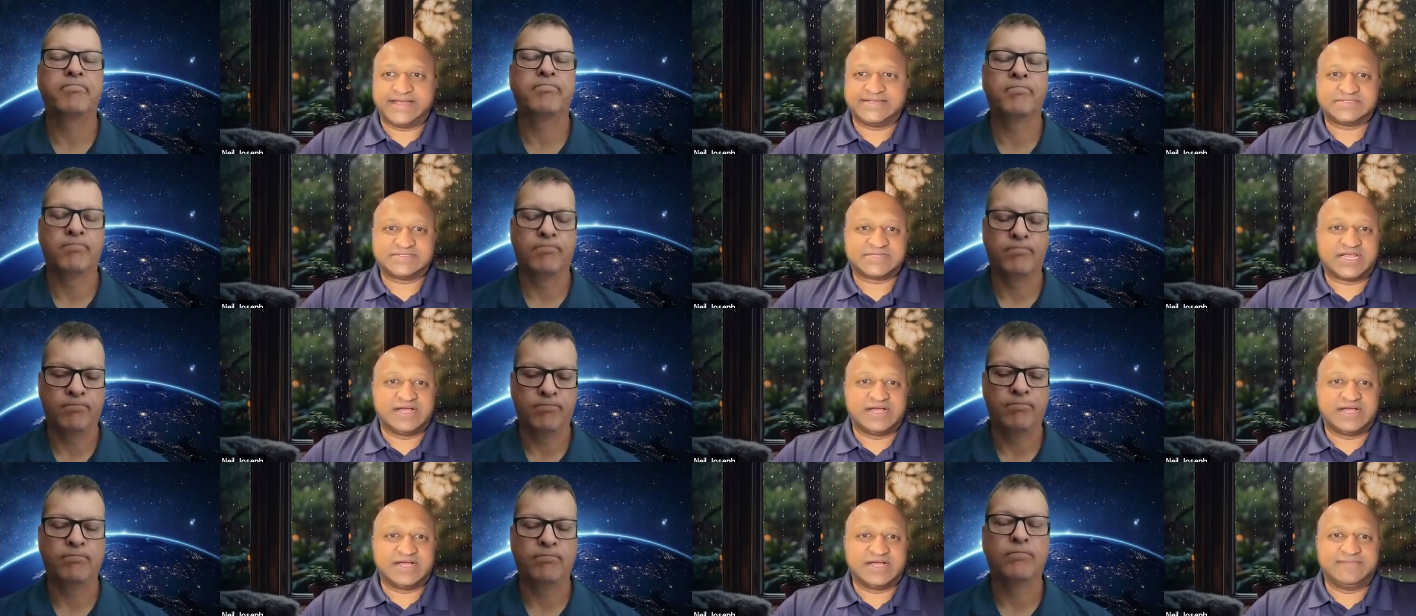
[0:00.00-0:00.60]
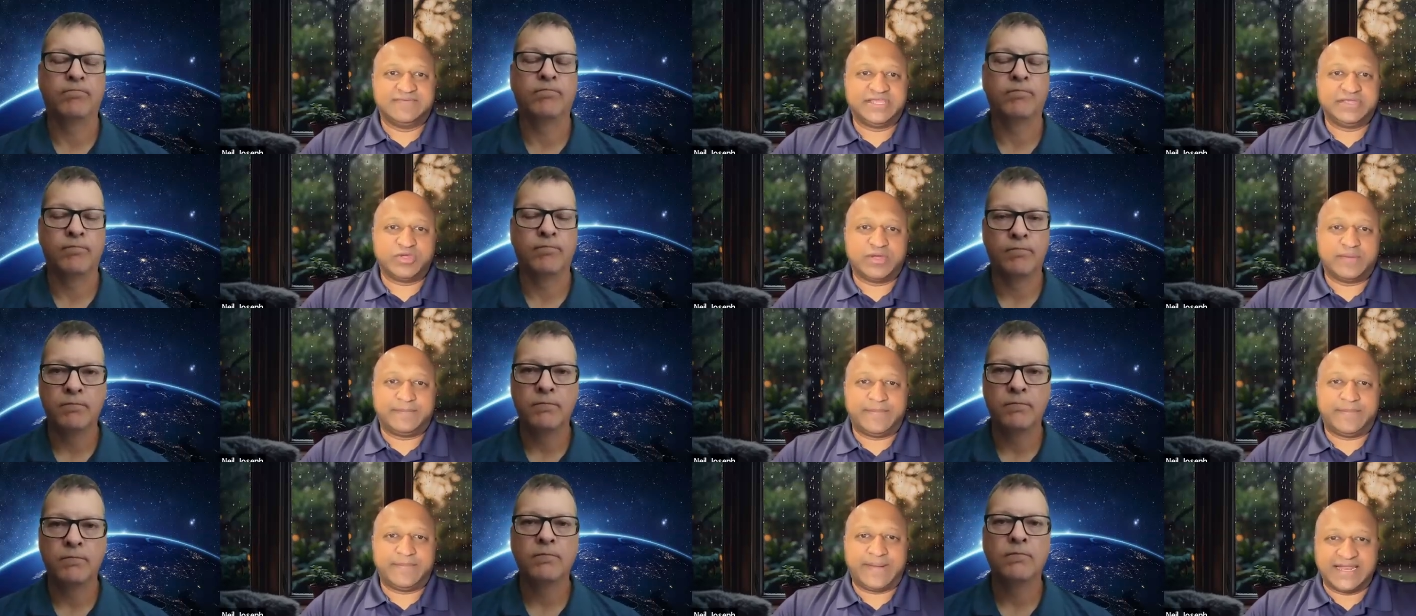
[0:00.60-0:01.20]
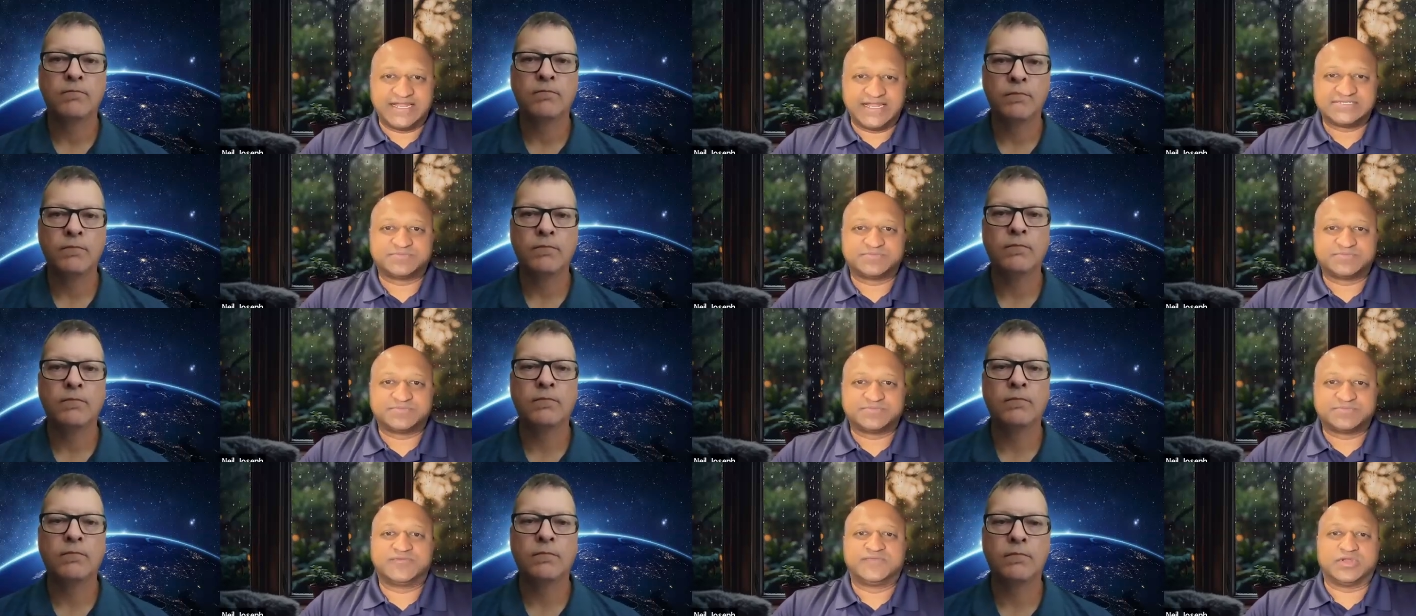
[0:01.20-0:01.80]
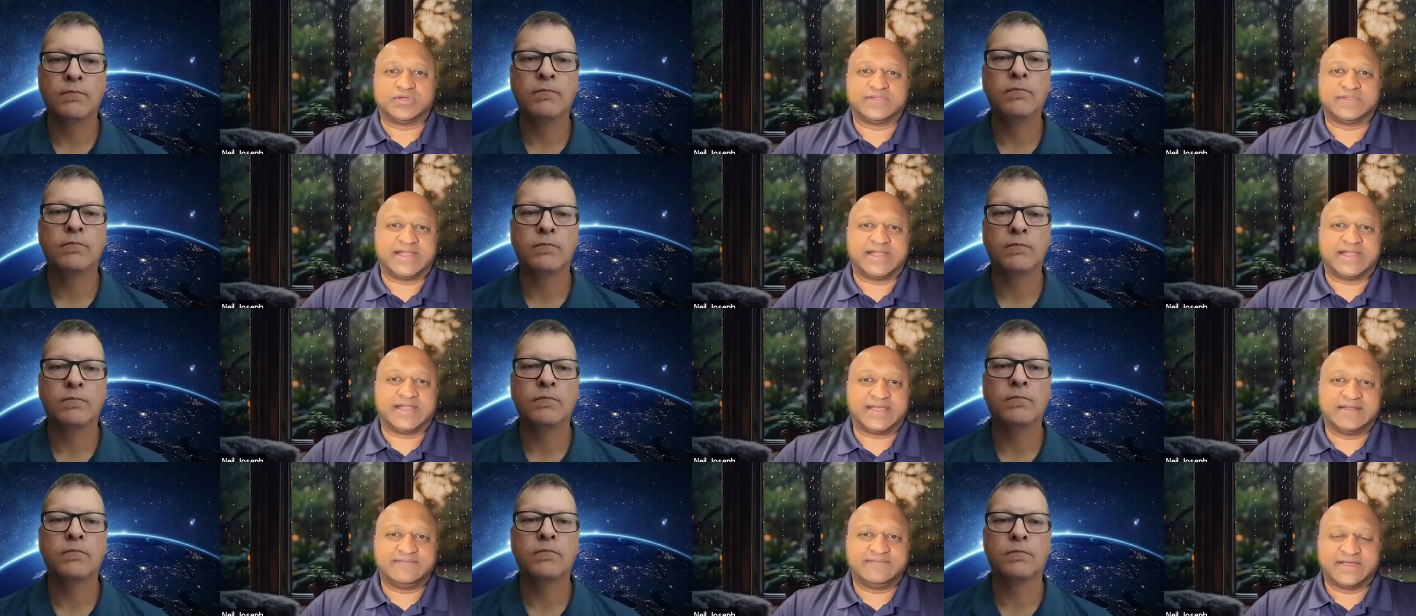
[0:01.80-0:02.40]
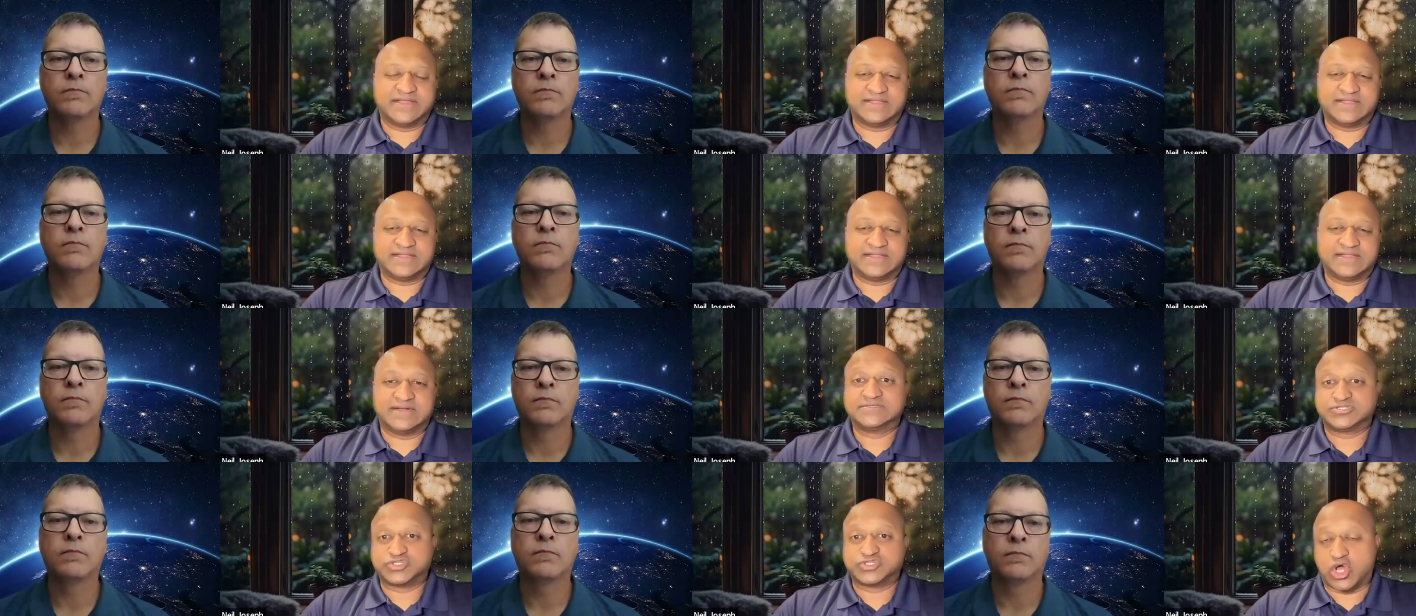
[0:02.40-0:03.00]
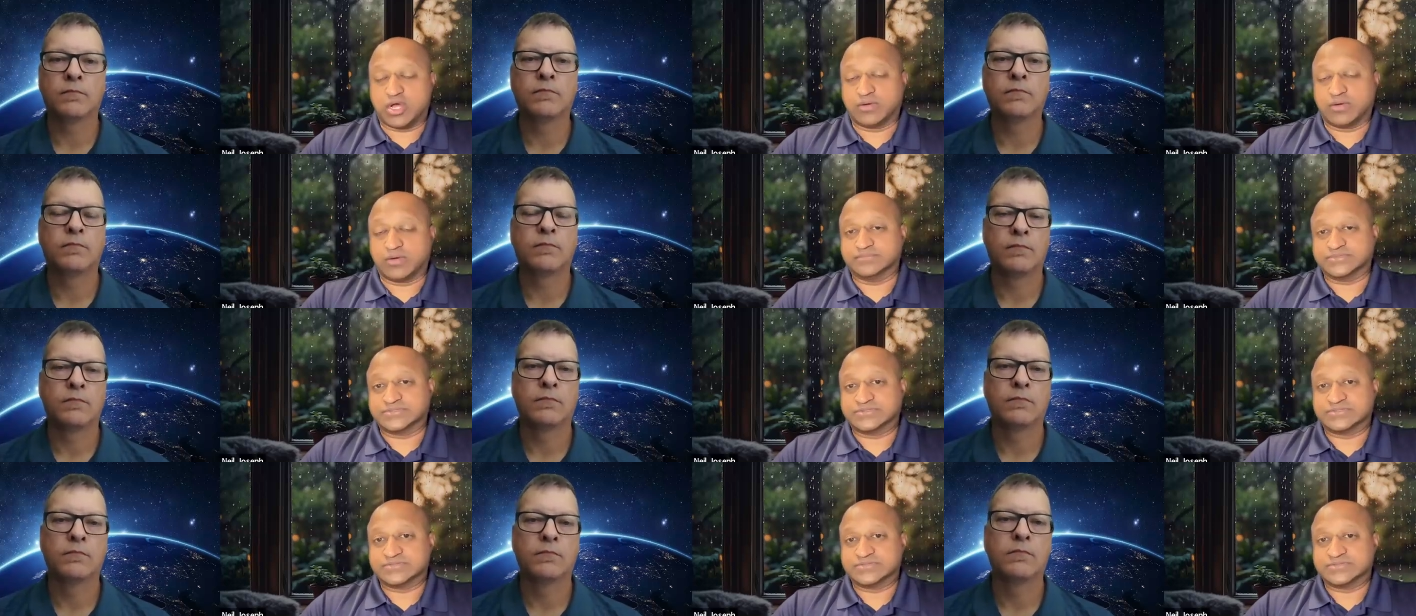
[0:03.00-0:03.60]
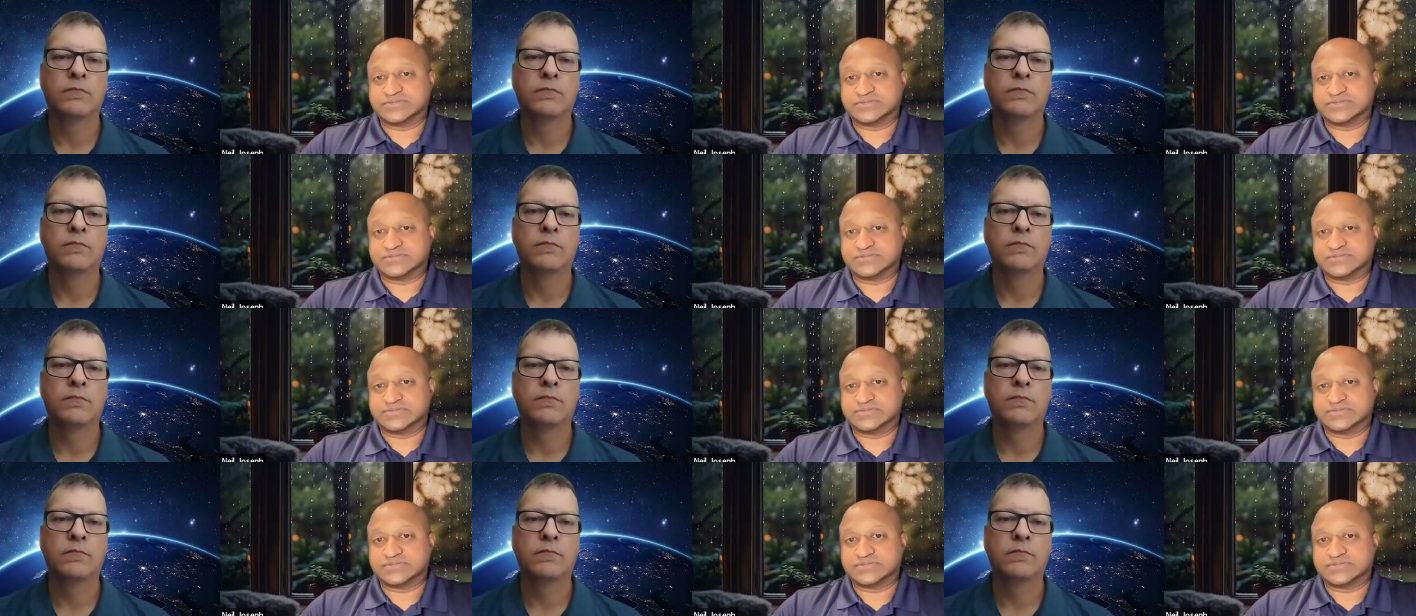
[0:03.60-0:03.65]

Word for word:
Speaker 1: etc will give you a balanced portfolio that can weather storms